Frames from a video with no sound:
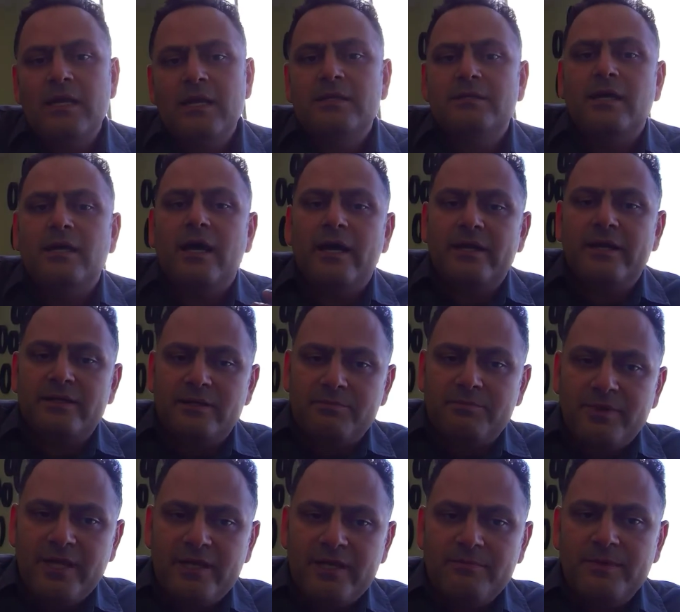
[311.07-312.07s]
the higher the
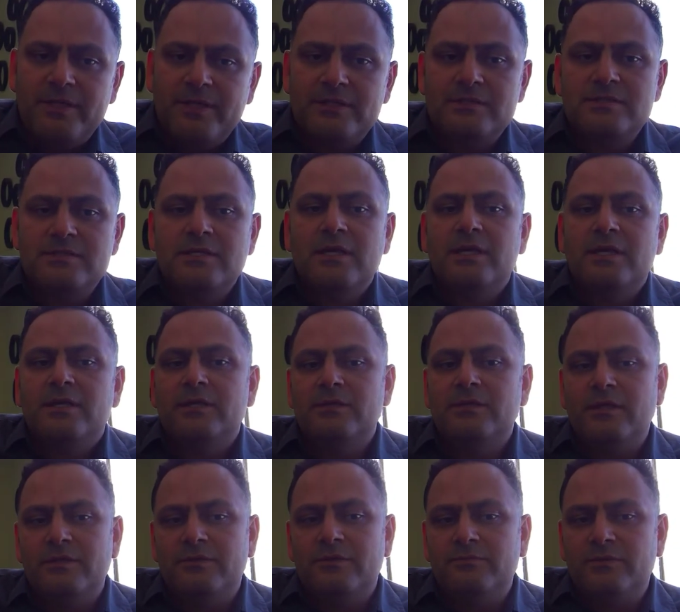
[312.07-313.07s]
payment. In
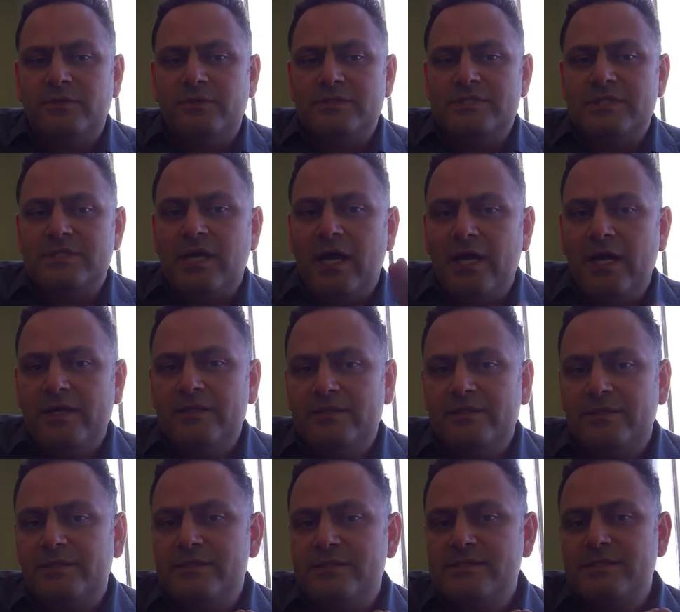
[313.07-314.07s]
other words, the higher
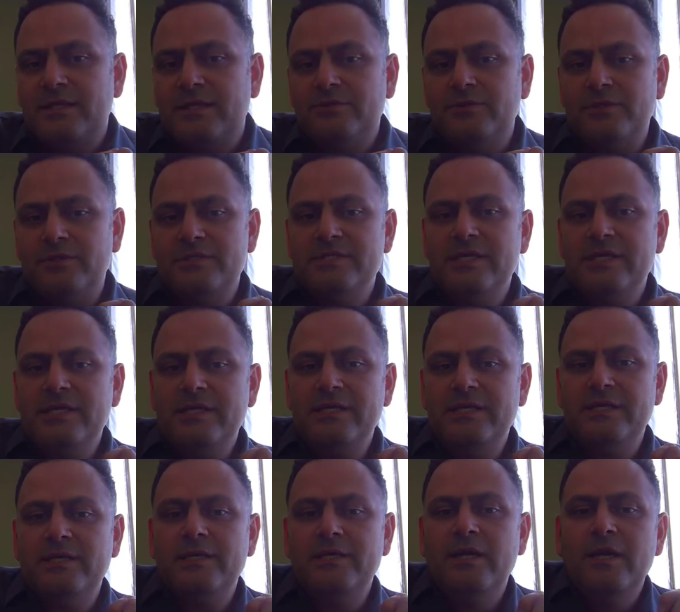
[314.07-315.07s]
the risk that you're
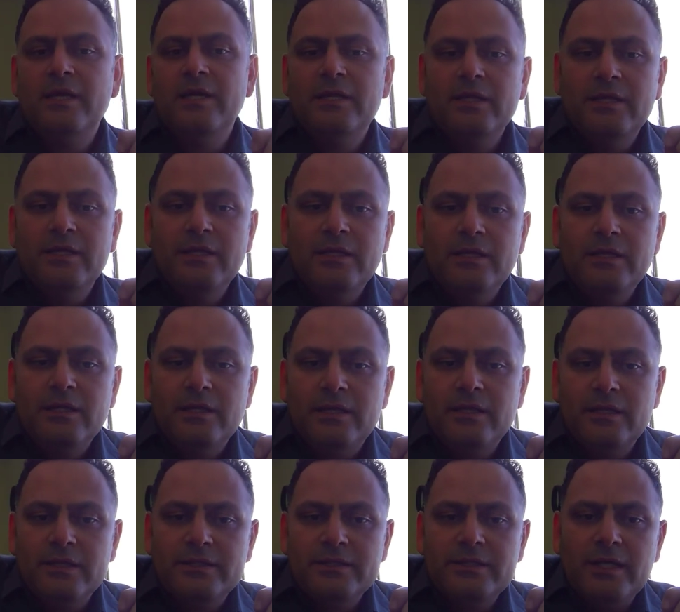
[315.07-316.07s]
taking,
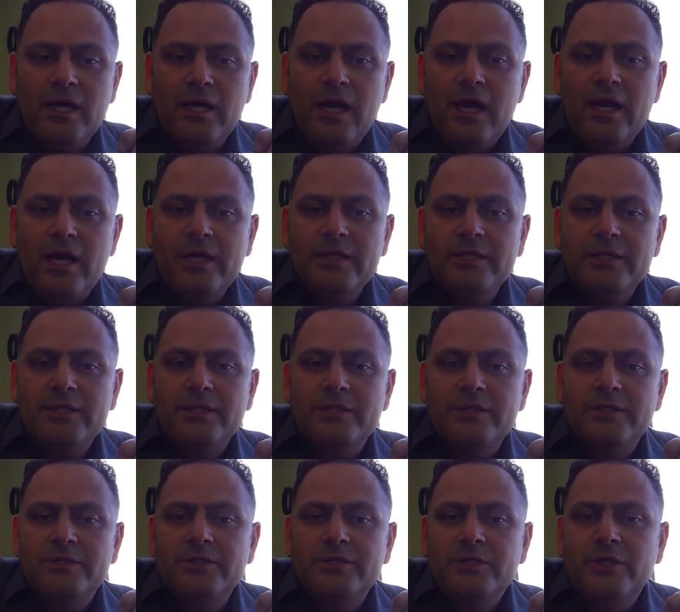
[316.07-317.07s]
the
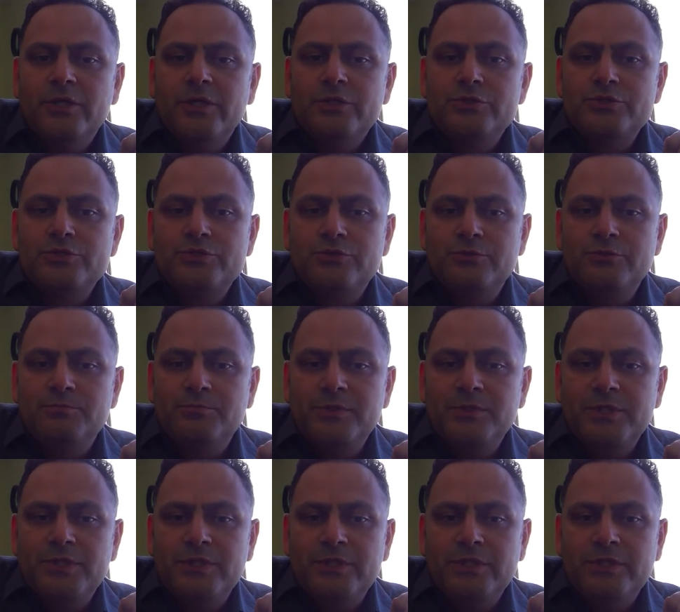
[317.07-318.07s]
higher should
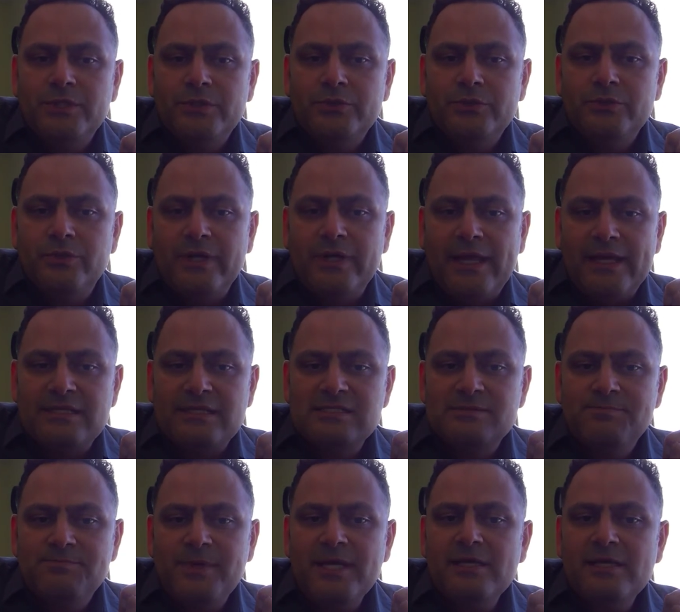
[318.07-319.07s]
be your
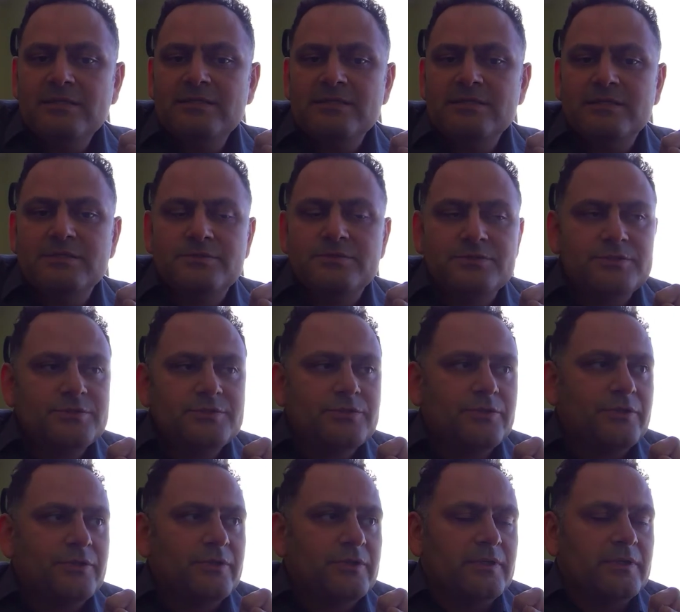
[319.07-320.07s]
expected
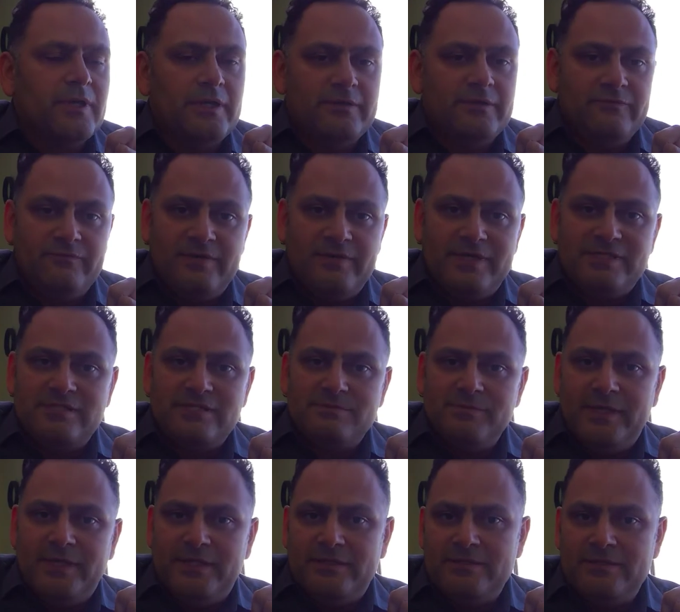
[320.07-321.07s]
return on
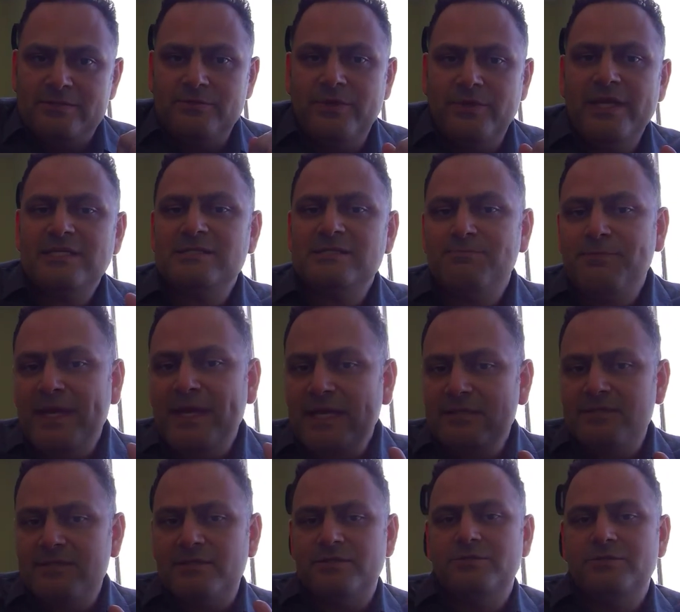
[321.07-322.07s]
investment. So
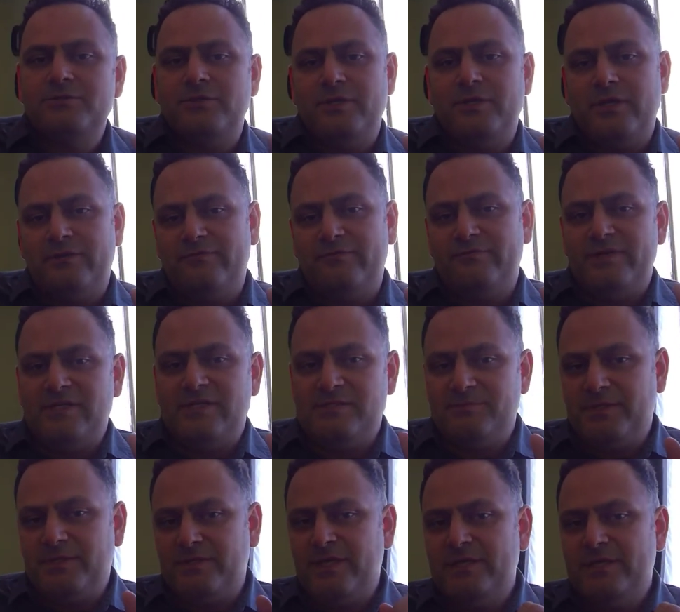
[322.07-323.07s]
expected return on
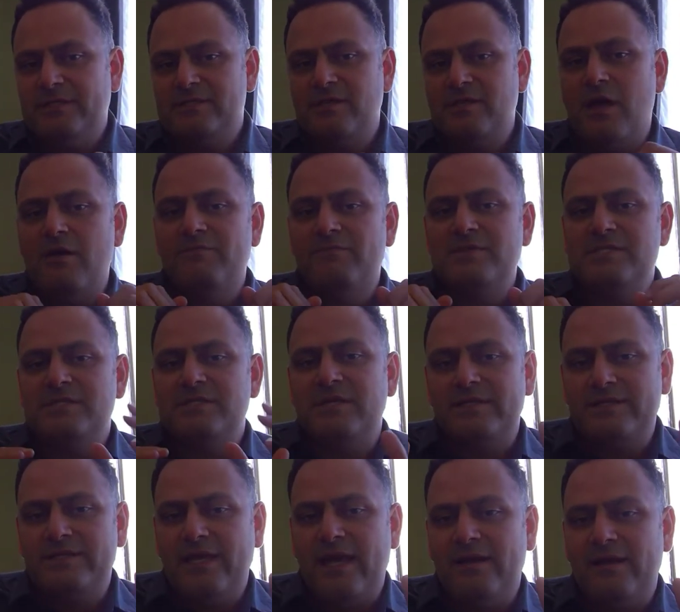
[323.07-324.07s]
investment, right? It's obviously
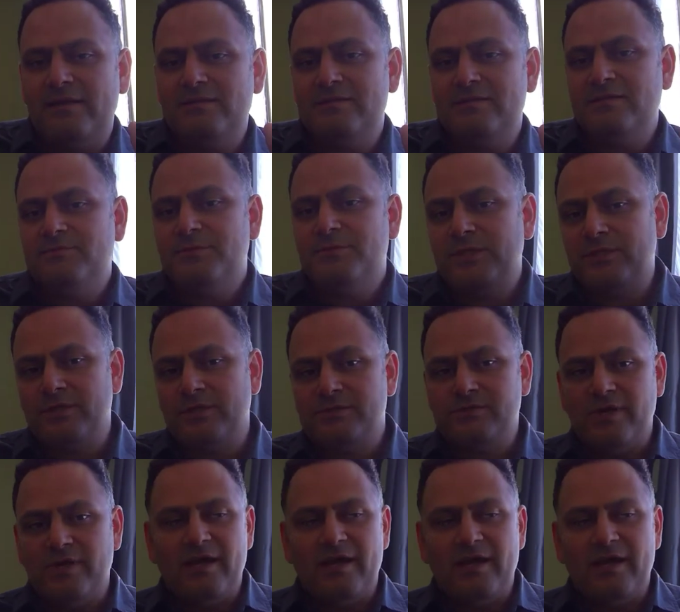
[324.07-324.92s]
not guaranteed because you